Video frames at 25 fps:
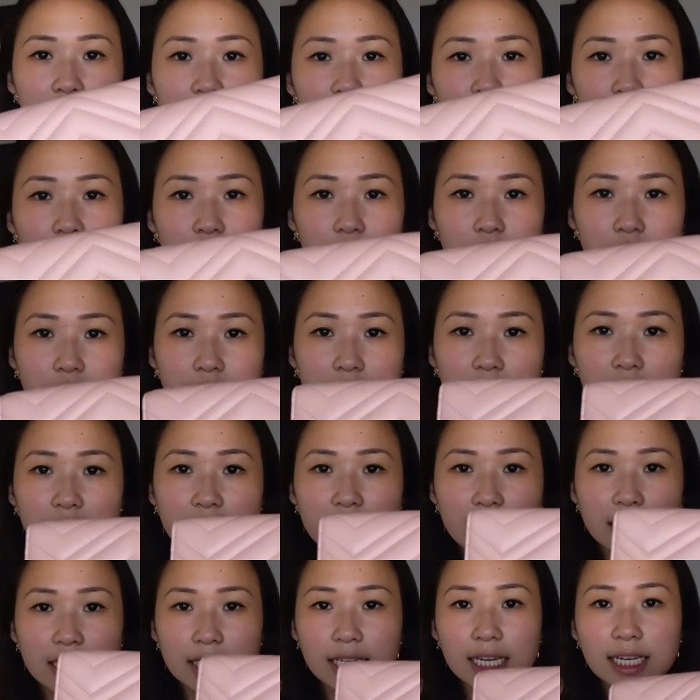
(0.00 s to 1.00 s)
So it just
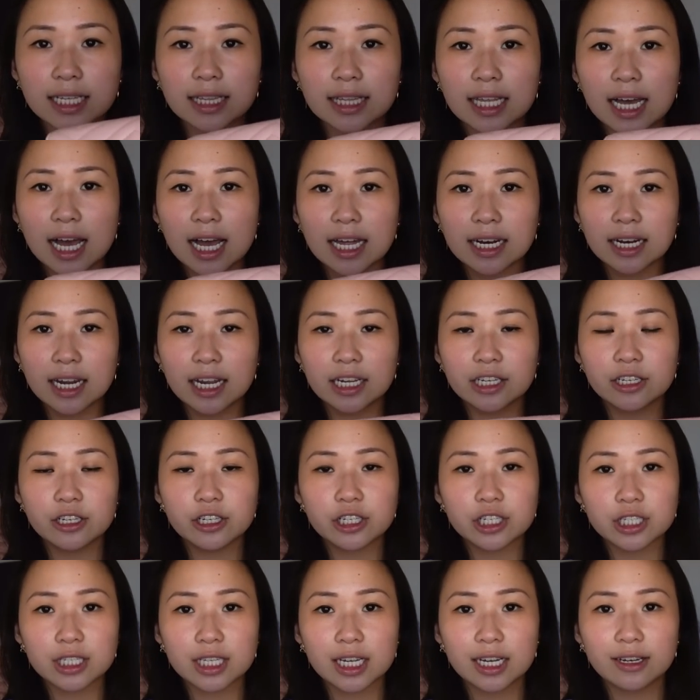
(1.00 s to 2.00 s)
clicks like that and you
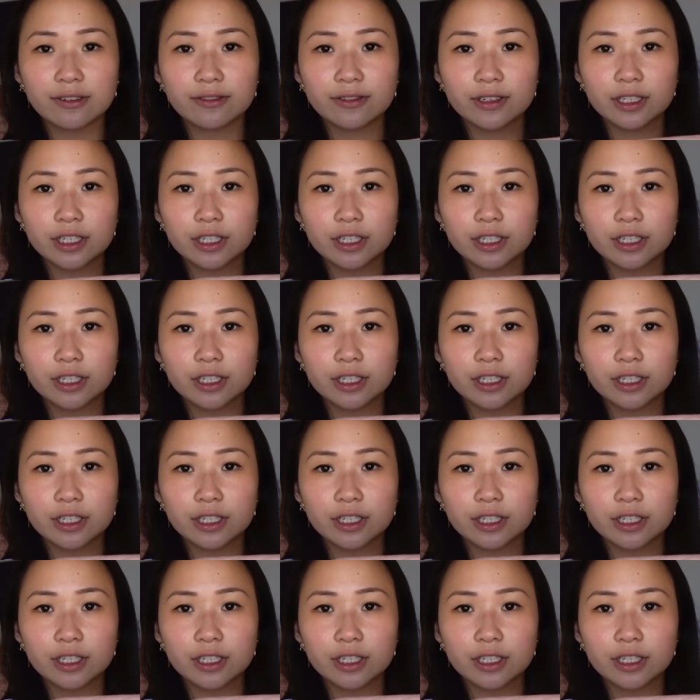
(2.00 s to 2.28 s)
just have